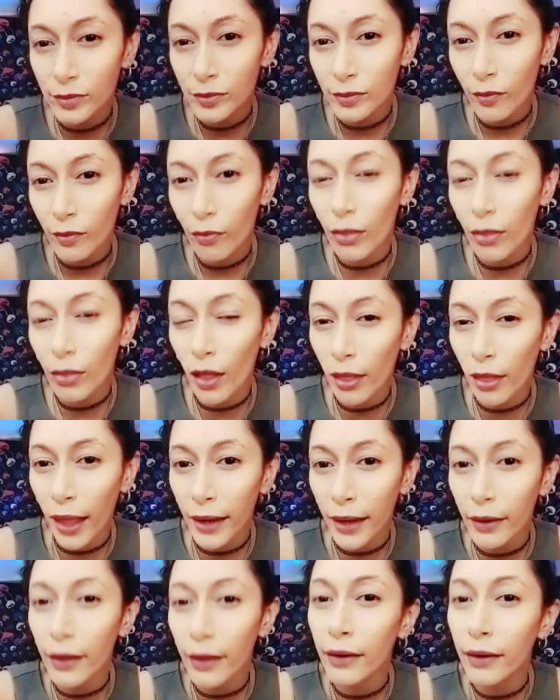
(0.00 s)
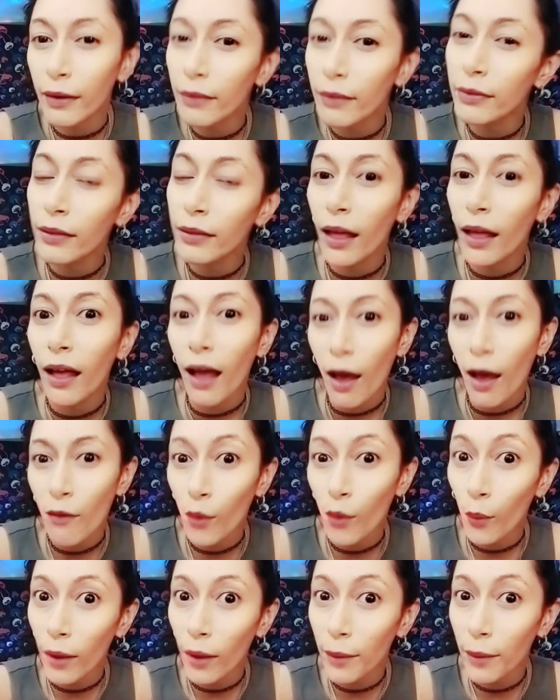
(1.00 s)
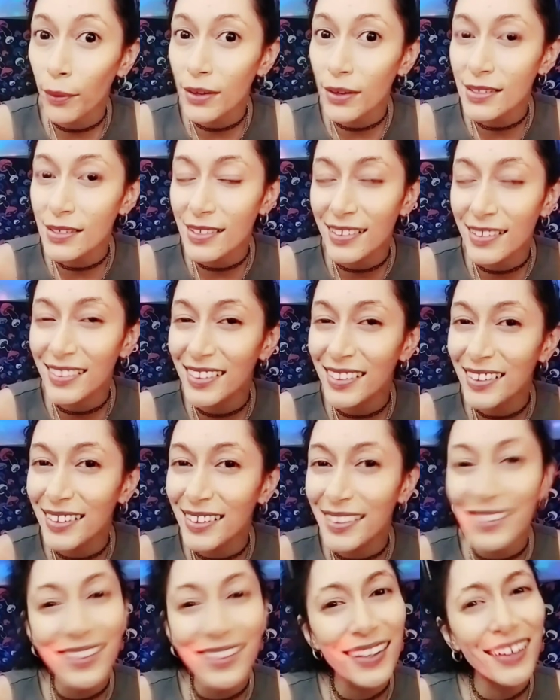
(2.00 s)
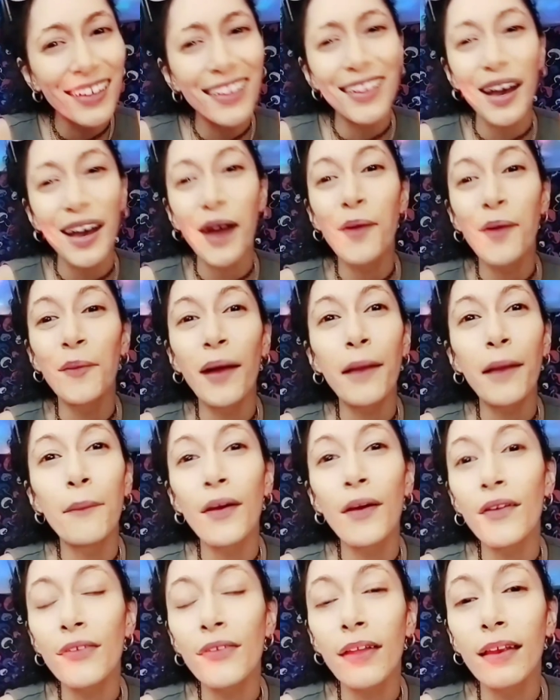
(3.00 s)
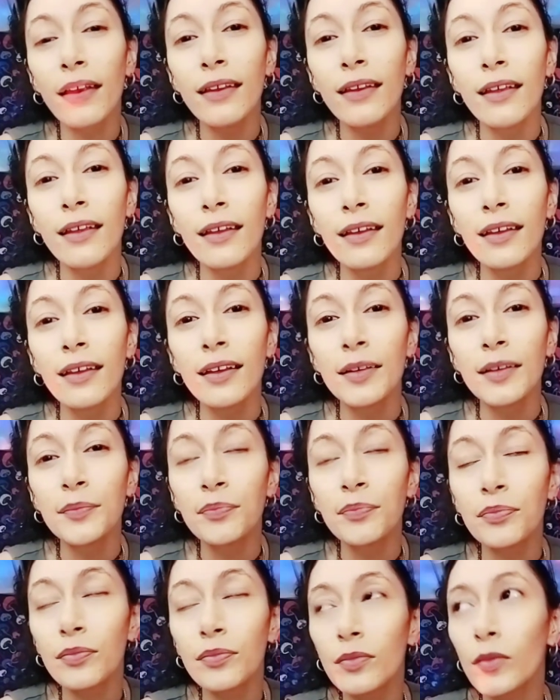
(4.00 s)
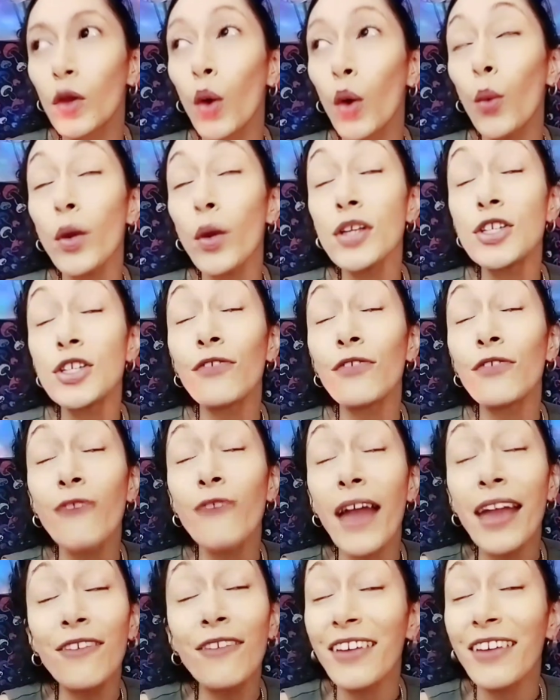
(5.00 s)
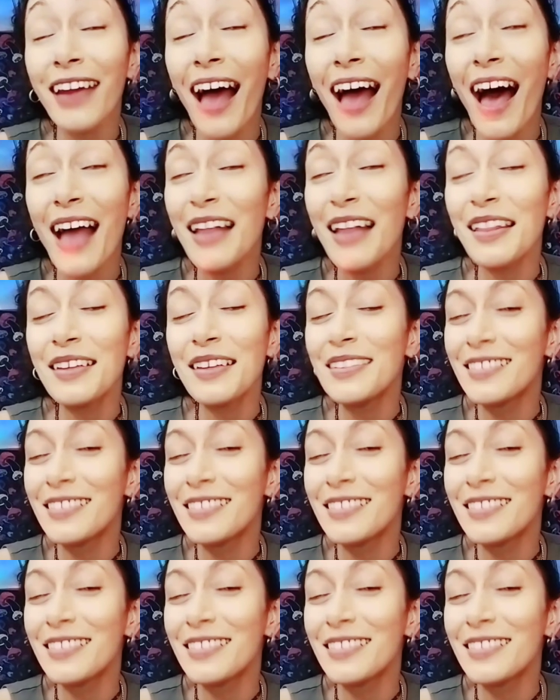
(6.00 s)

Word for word: the likeliness of a white person? A white person. Mm, what's your favorite island?